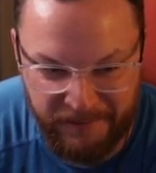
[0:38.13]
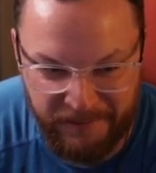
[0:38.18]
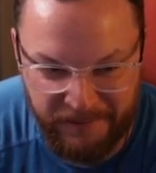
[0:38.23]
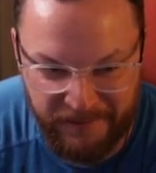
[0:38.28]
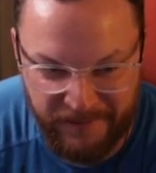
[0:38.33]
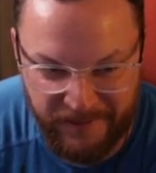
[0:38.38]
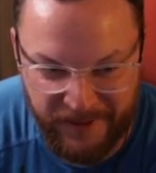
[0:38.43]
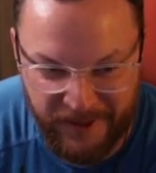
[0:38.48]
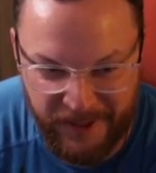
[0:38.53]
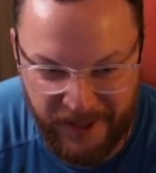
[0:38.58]

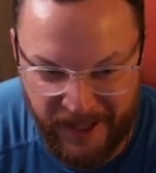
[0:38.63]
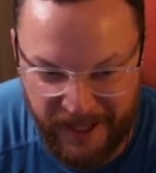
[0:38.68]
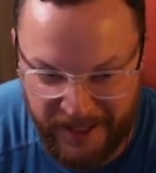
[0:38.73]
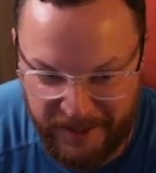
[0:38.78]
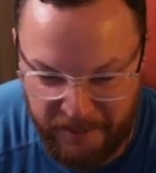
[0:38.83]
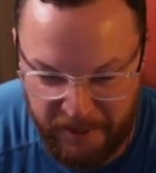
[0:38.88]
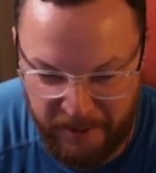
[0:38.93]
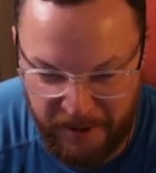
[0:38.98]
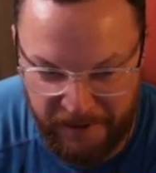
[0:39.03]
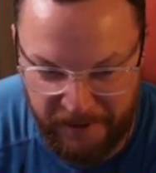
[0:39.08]
So that's
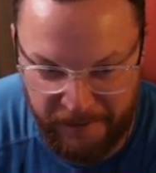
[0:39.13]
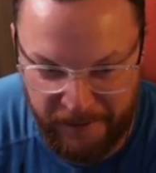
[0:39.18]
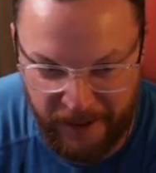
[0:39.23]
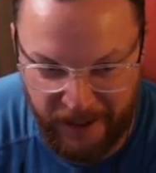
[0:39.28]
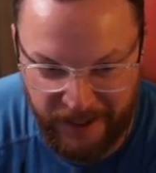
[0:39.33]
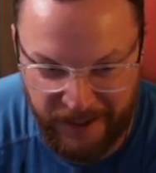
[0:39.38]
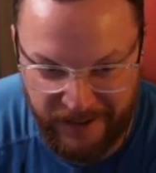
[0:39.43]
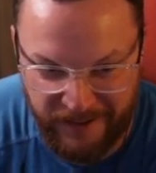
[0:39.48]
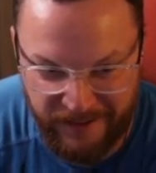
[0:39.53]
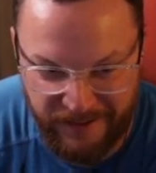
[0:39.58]
pretty
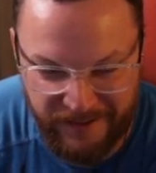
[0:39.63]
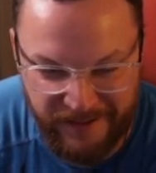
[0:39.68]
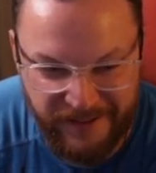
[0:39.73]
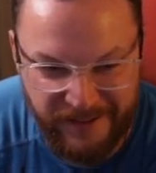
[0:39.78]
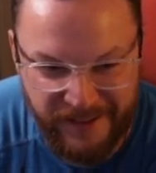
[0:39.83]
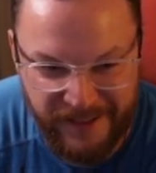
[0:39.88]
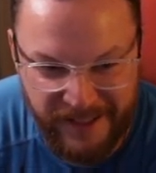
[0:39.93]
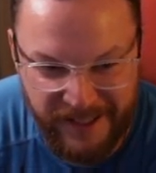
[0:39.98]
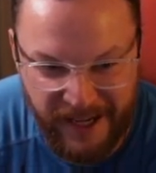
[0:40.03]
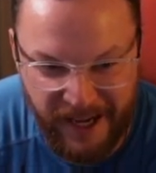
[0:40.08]
fun.
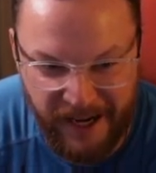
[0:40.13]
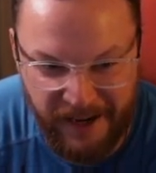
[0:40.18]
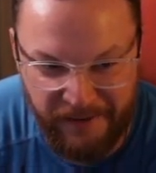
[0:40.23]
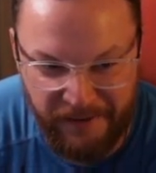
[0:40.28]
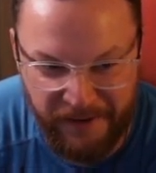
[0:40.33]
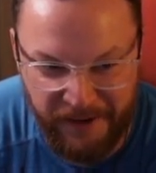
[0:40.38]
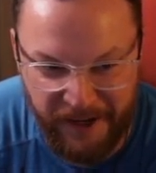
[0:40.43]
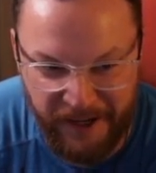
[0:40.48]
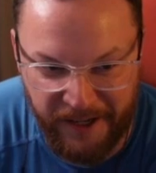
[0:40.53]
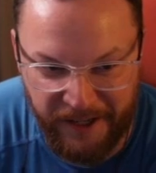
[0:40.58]
It's kind
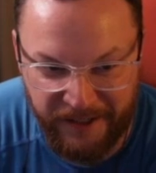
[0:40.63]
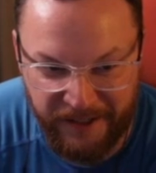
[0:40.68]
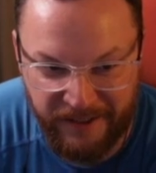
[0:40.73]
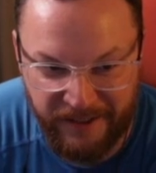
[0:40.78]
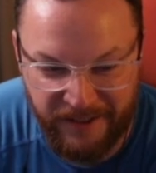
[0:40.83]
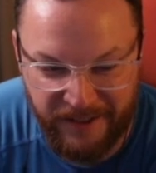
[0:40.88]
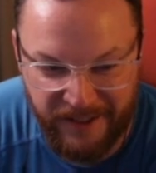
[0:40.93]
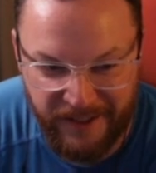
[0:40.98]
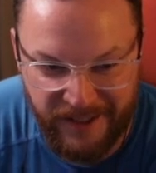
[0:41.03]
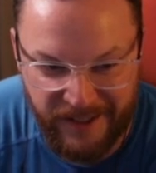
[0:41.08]
of a
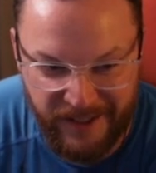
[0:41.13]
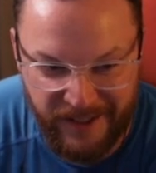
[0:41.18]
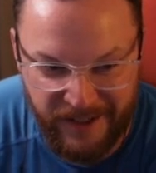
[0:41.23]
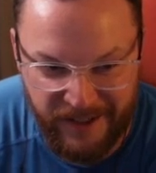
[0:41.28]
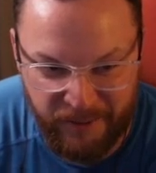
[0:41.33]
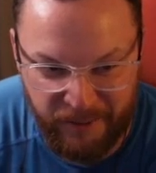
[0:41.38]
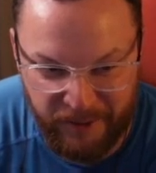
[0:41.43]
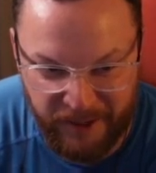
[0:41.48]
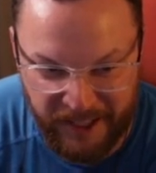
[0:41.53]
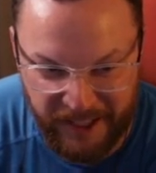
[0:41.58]

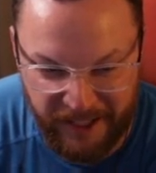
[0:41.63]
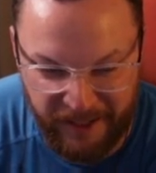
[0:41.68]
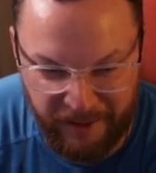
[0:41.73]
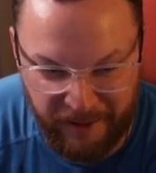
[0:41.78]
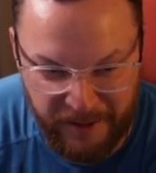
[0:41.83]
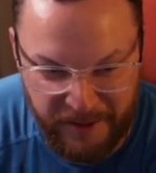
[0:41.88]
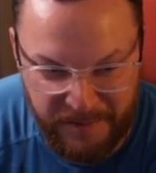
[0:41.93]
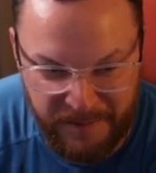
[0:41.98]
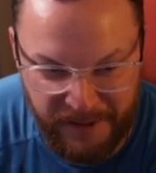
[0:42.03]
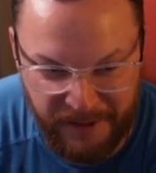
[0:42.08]

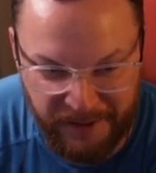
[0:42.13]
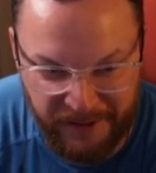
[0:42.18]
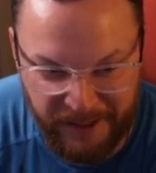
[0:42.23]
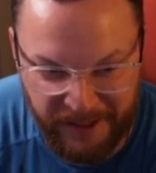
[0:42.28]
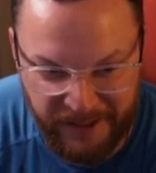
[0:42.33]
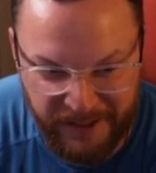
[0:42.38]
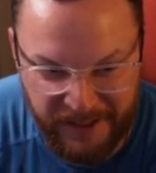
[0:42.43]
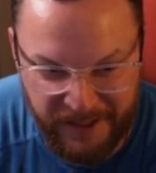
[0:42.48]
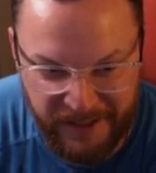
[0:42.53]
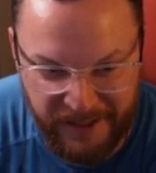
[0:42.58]
ridiculous
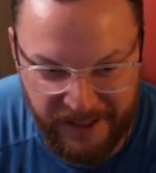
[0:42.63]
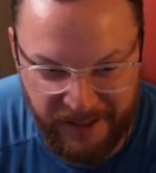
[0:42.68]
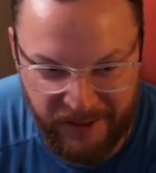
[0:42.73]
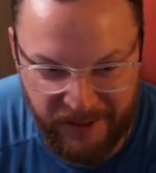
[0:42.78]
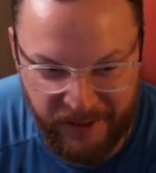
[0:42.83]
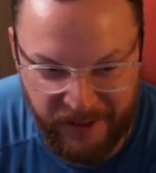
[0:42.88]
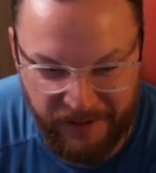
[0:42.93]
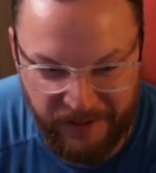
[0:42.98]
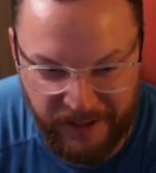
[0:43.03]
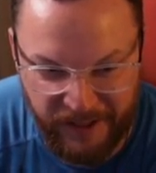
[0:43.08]
building to see
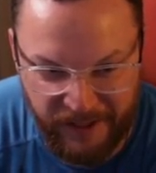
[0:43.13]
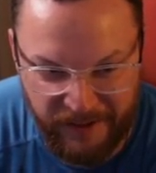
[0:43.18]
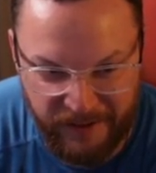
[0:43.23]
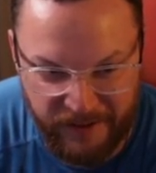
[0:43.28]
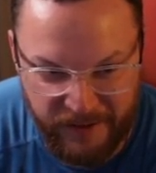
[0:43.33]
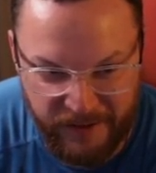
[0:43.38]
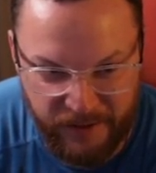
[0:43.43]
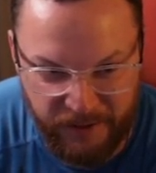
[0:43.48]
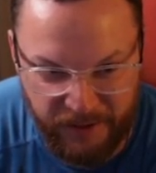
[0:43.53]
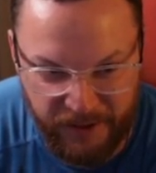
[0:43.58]
driving down the
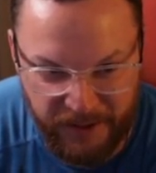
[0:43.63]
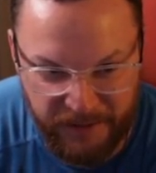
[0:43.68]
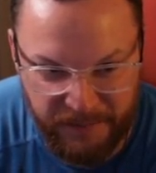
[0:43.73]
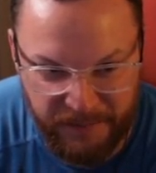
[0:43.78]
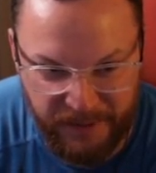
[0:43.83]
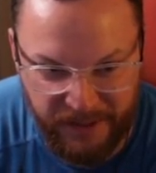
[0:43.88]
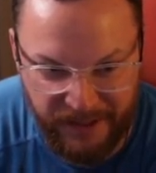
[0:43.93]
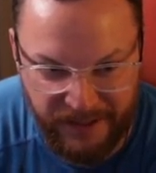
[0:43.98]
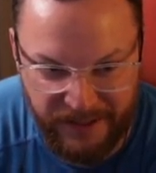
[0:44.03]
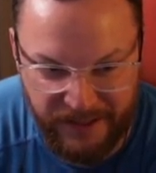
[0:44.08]
street,
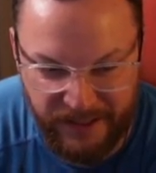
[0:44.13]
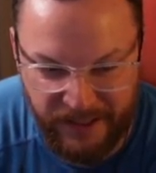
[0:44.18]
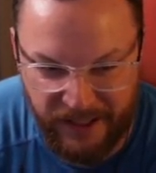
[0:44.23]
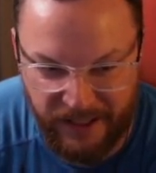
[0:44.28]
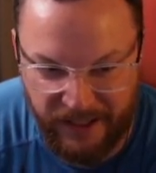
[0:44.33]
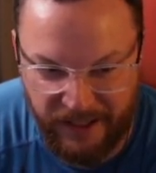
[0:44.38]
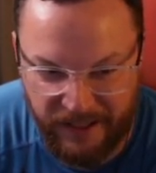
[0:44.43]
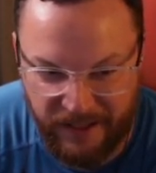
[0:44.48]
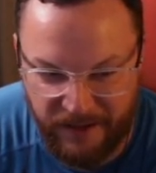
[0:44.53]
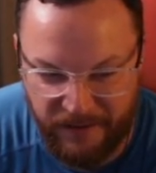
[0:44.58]
but
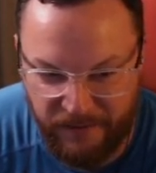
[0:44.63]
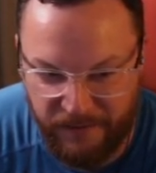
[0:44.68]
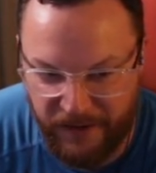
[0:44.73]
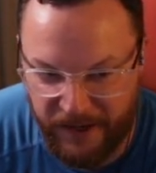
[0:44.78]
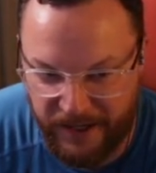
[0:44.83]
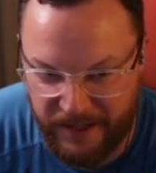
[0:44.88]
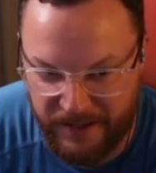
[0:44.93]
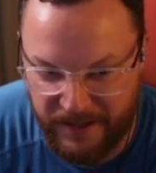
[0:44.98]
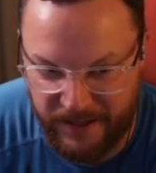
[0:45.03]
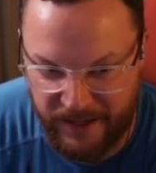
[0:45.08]
it
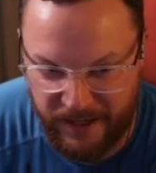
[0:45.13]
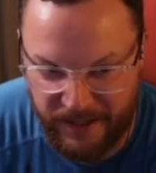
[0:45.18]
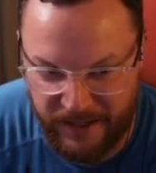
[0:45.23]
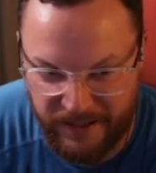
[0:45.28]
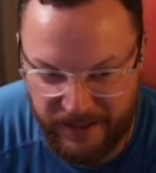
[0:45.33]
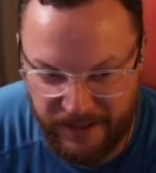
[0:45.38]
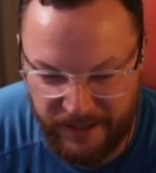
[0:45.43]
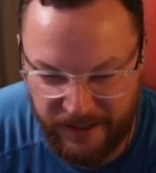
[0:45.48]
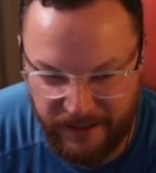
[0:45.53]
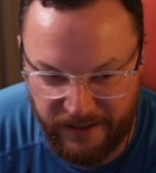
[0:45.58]
conveys the
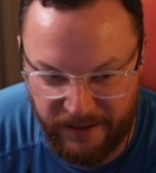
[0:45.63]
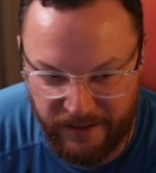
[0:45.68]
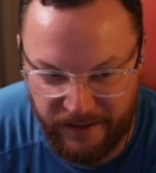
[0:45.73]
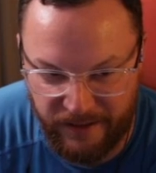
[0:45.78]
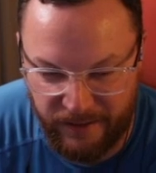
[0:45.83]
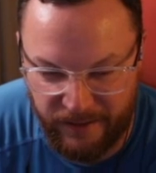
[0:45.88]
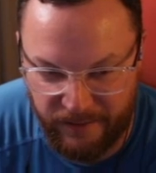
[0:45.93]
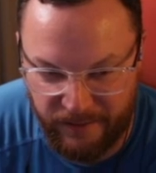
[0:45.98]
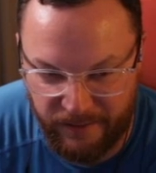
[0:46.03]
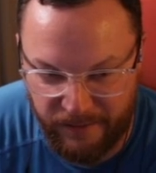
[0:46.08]
idea
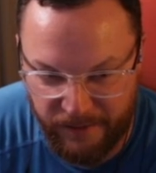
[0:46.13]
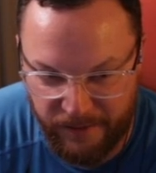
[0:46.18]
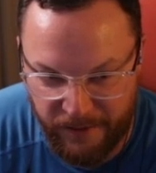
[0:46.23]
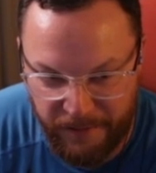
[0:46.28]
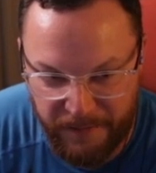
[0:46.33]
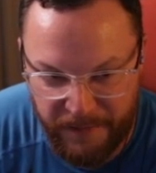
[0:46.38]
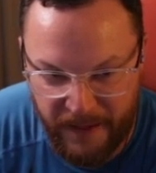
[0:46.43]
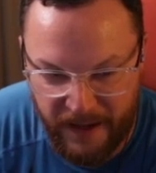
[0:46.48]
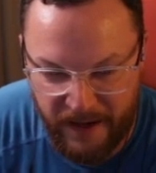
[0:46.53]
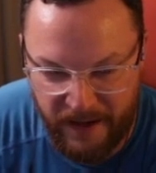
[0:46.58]
of
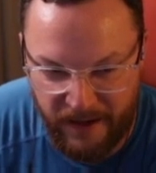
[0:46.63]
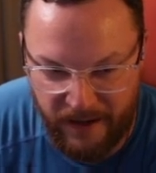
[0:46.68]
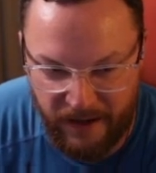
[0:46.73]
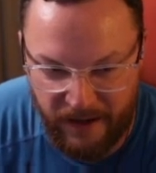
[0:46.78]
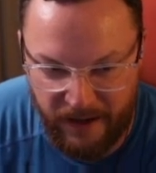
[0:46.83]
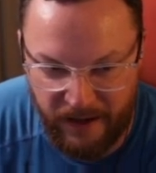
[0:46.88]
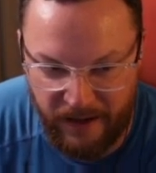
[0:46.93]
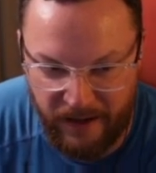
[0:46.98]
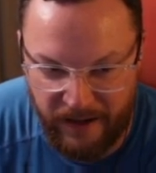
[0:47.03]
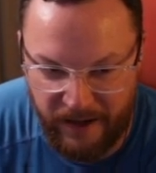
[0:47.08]

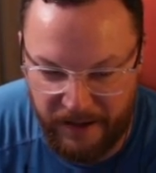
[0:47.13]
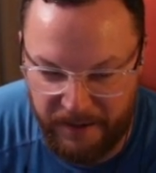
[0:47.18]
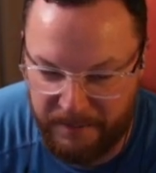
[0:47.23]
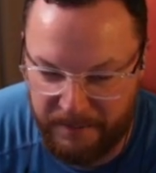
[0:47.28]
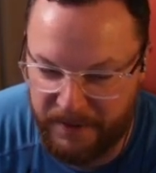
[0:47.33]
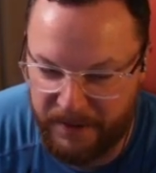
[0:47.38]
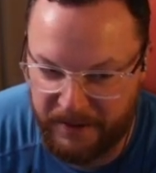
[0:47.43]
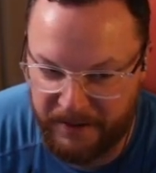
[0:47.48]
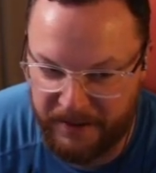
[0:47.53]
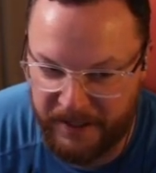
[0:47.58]
a
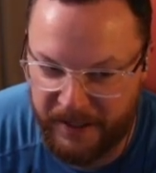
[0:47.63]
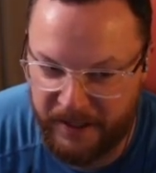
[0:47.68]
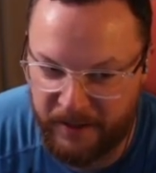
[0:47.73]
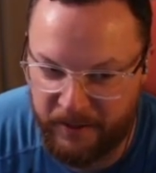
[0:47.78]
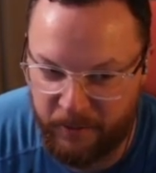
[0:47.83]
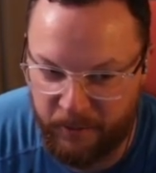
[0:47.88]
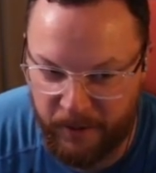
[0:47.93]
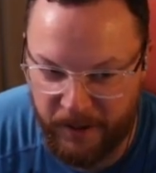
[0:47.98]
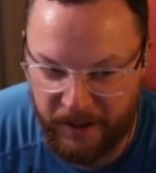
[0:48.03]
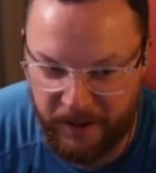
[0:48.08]

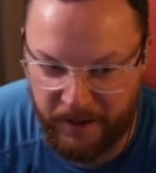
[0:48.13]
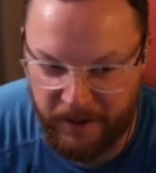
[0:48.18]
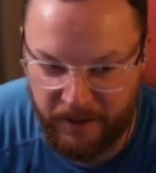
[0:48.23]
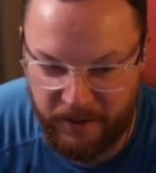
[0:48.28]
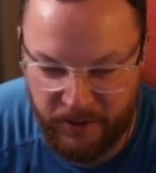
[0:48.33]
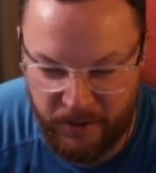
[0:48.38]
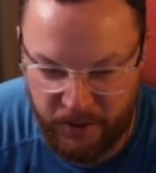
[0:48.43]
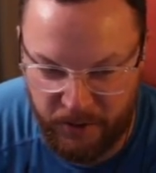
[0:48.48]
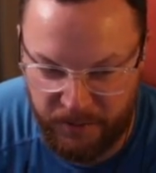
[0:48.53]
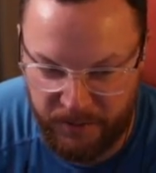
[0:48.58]
building
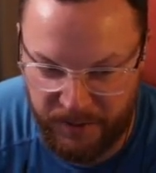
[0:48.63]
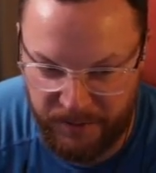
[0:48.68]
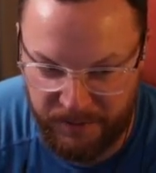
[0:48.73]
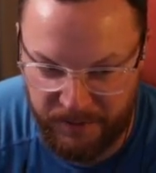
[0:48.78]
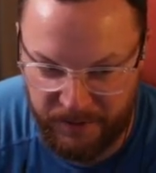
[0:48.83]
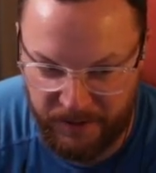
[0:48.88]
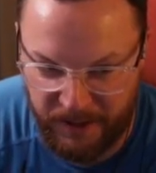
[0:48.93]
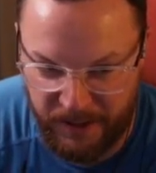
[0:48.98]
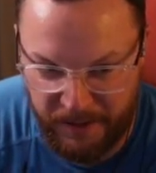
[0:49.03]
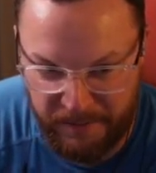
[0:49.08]
where two
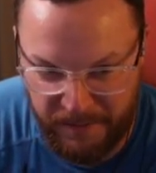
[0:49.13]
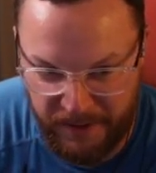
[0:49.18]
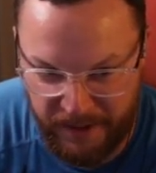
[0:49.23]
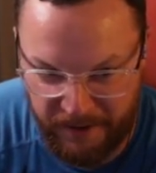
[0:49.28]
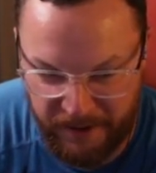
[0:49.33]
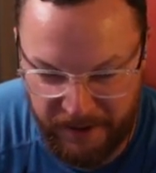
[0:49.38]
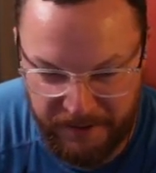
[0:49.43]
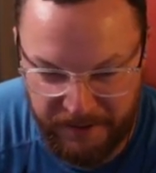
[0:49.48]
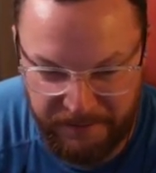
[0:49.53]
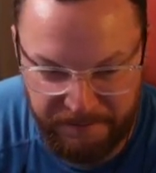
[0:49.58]
people get
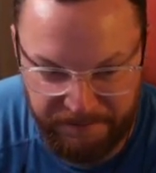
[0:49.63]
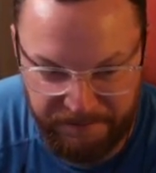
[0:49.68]
married,